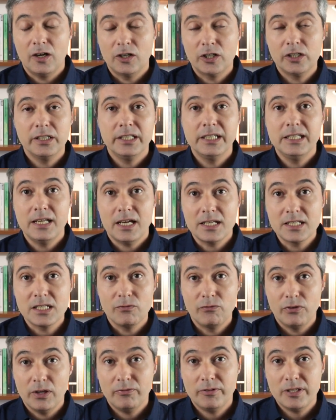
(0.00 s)
early
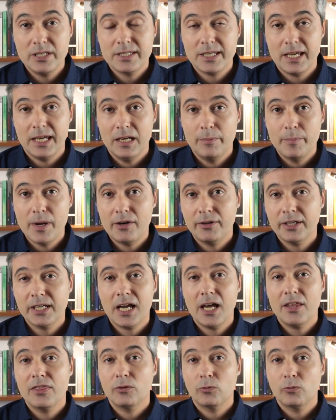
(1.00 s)
1950s in America.